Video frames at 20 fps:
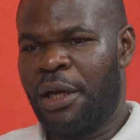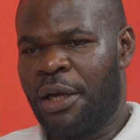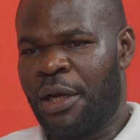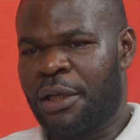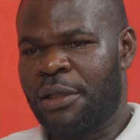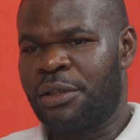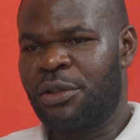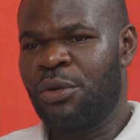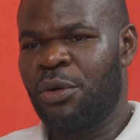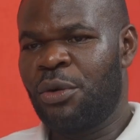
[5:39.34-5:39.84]

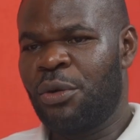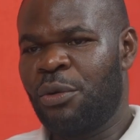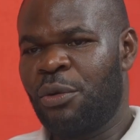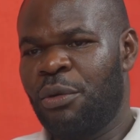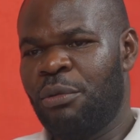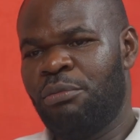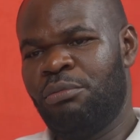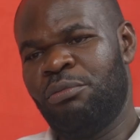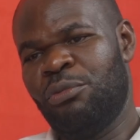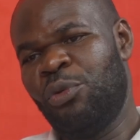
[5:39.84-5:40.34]
So
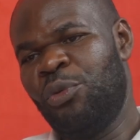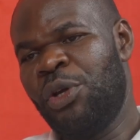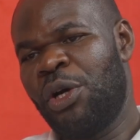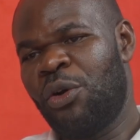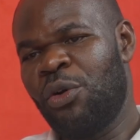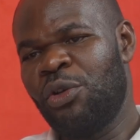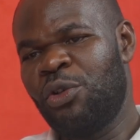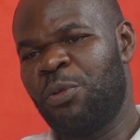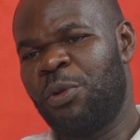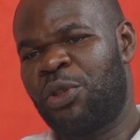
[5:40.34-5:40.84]
we are
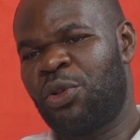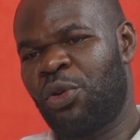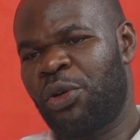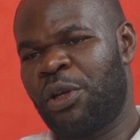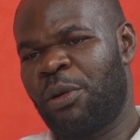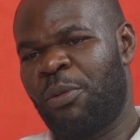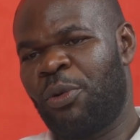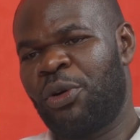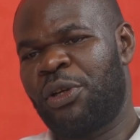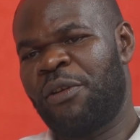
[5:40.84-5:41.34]
going to be
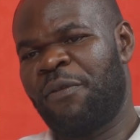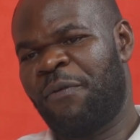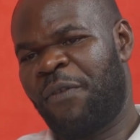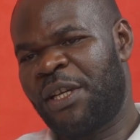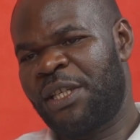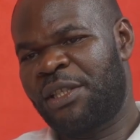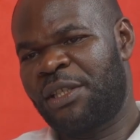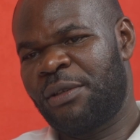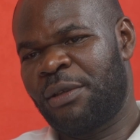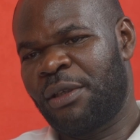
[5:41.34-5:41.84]
talking about
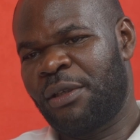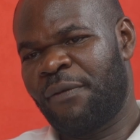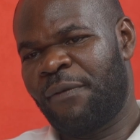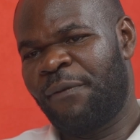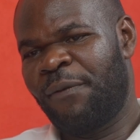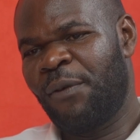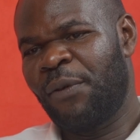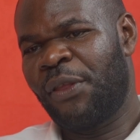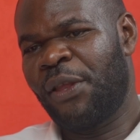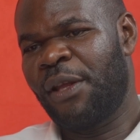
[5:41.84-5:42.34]
investing
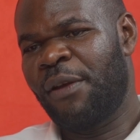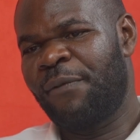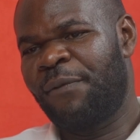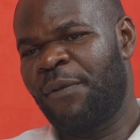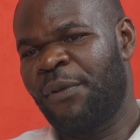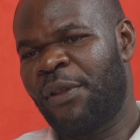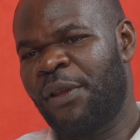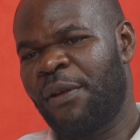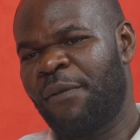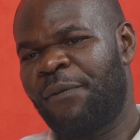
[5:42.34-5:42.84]
for
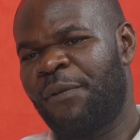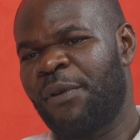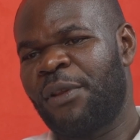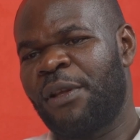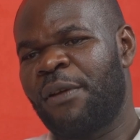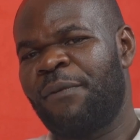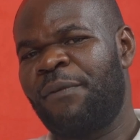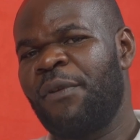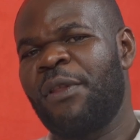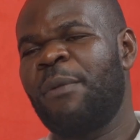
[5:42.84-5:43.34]

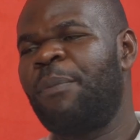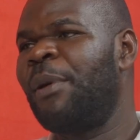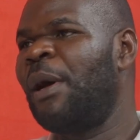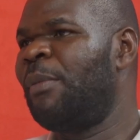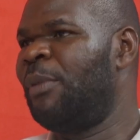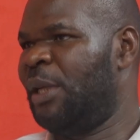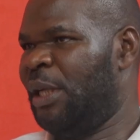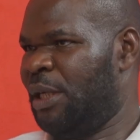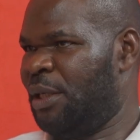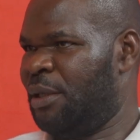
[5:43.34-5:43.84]
the
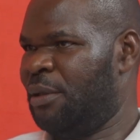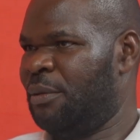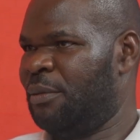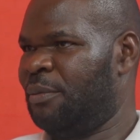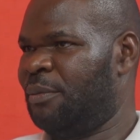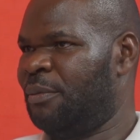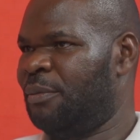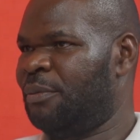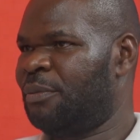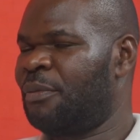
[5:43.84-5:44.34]
public,
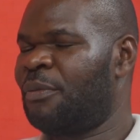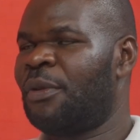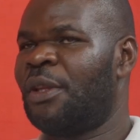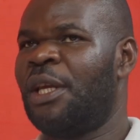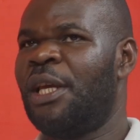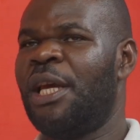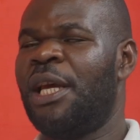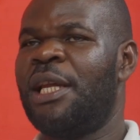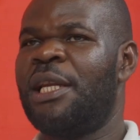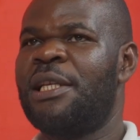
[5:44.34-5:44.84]

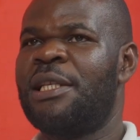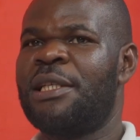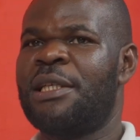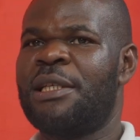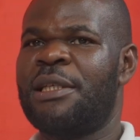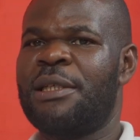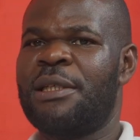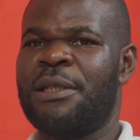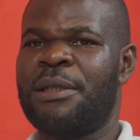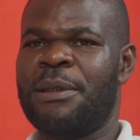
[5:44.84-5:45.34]
and
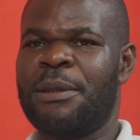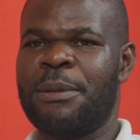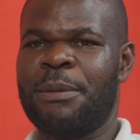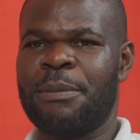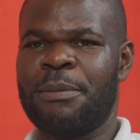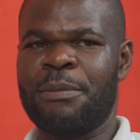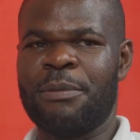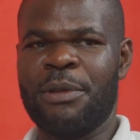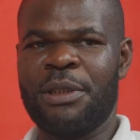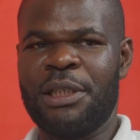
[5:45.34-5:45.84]

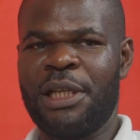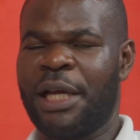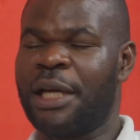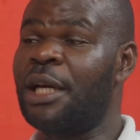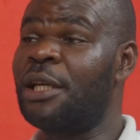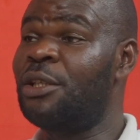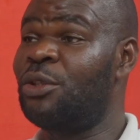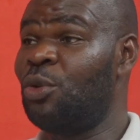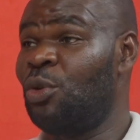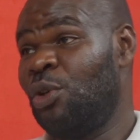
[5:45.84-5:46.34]
like
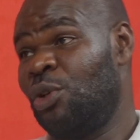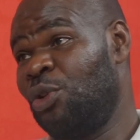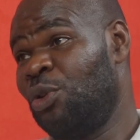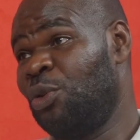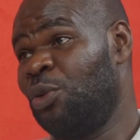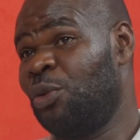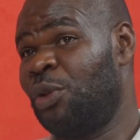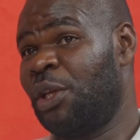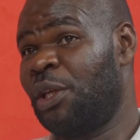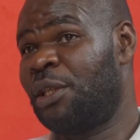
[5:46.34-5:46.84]
I told
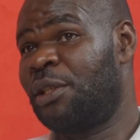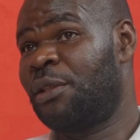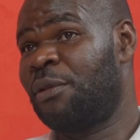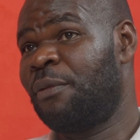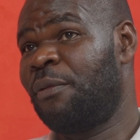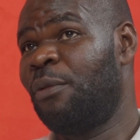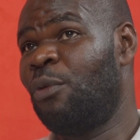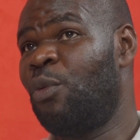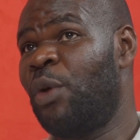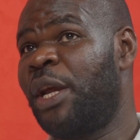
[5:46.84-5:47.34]
you that
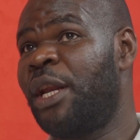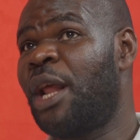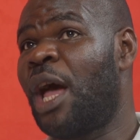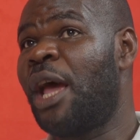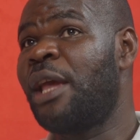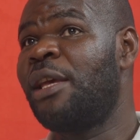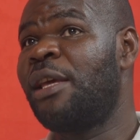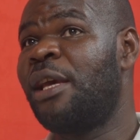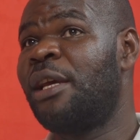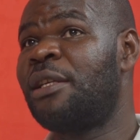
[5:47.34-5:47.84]
when
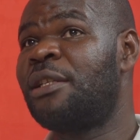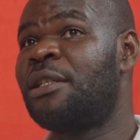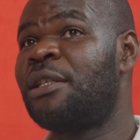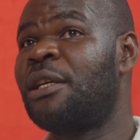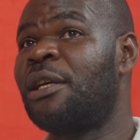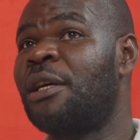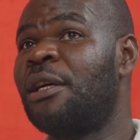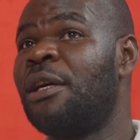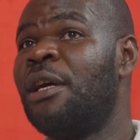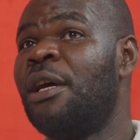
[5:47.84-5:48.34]
I get
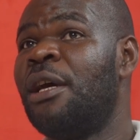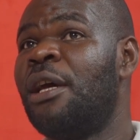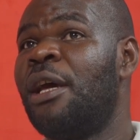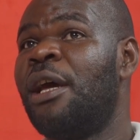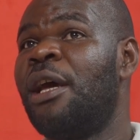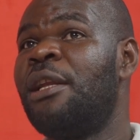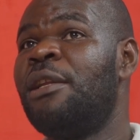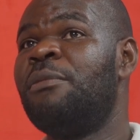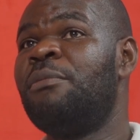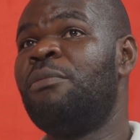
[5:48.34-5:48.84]

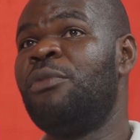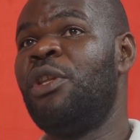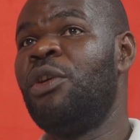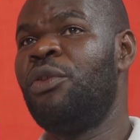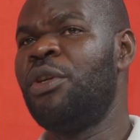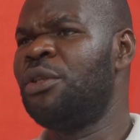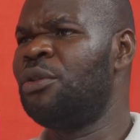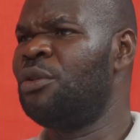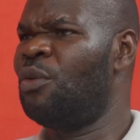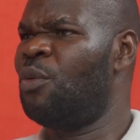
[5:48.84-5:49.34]
and the
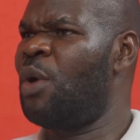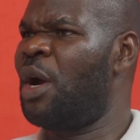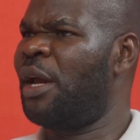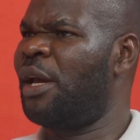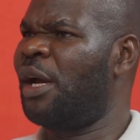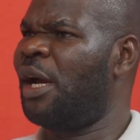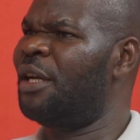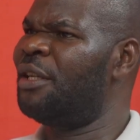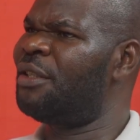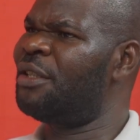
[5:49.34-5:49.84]
reason
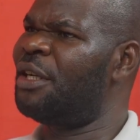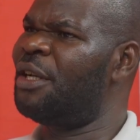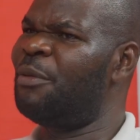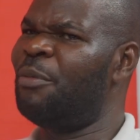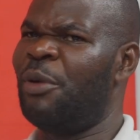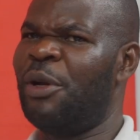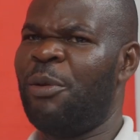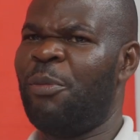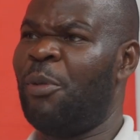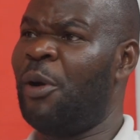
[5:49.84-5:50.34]
why I started
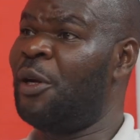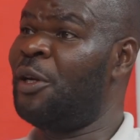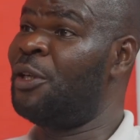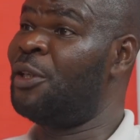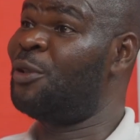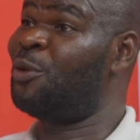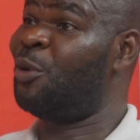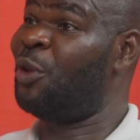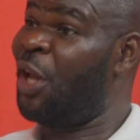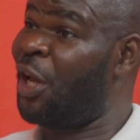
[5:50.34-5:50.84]
Money Monkey
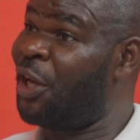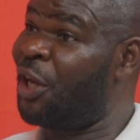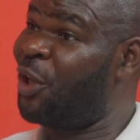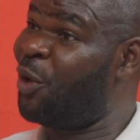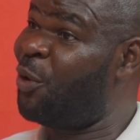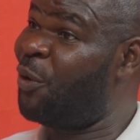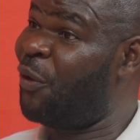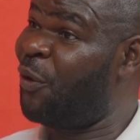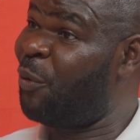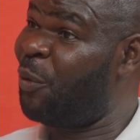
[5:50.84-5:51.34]
is to learn
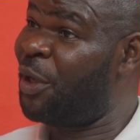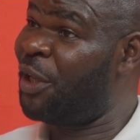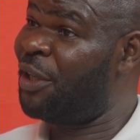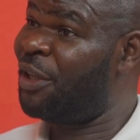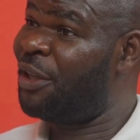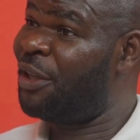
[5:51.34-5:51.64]
along the way.